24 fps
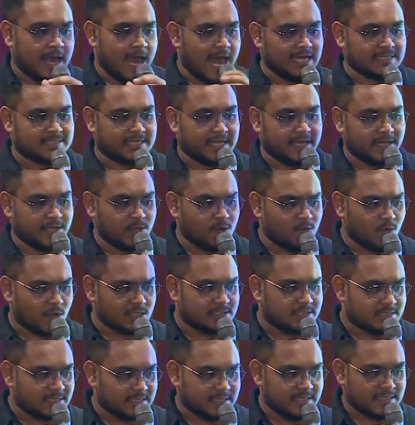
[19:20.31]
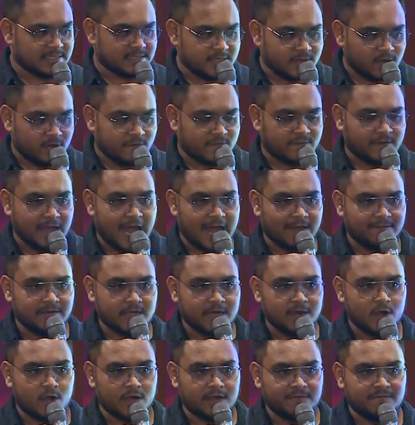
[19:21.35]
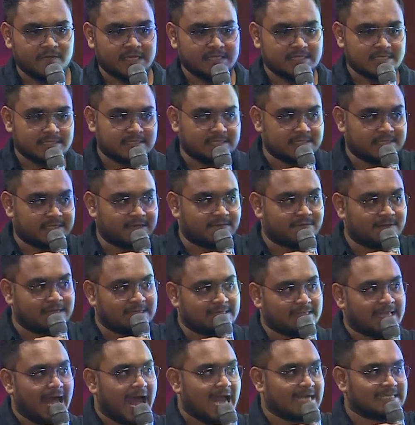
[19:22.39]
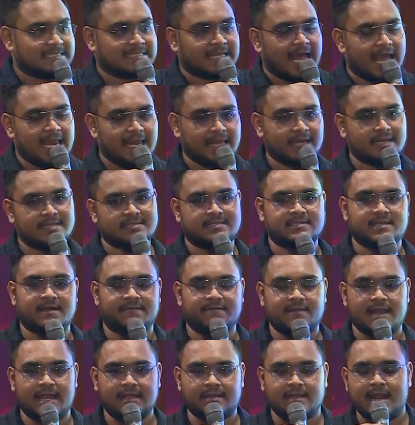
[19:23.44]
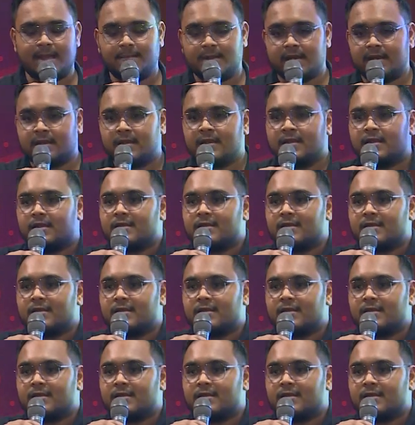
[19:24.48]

asking you, what's the reason of having a notification system with that styling and stuff like that? I mean,